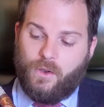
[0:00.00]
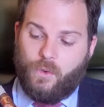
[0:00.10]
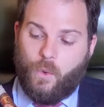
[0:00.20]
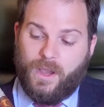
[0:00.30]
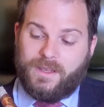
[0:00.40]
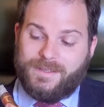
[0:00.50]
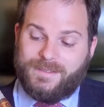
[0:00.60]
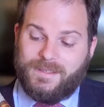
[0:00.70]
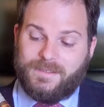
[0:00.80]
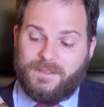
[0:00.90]
quite
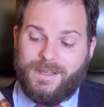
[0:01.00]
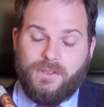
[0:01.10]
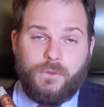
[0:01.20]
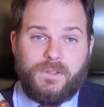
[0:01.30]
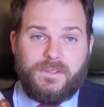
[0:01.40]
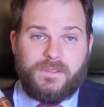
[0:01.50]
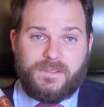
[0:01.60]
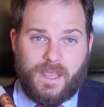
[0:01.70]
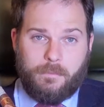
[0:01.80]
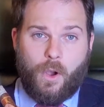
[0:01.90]
consistent and uses the
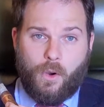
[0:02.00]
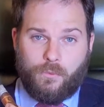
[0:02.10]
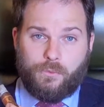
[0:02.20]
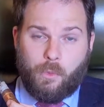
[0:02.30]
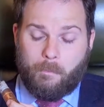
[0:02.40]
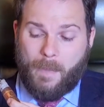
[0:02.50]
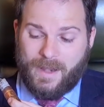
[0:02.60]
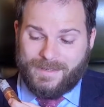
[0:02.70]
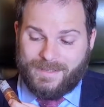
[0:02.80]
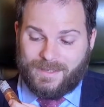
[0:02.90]
same overall
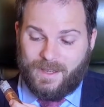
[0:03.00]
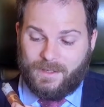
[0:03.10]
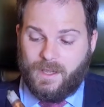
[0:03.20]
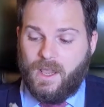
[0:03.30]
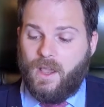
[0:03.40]
band design.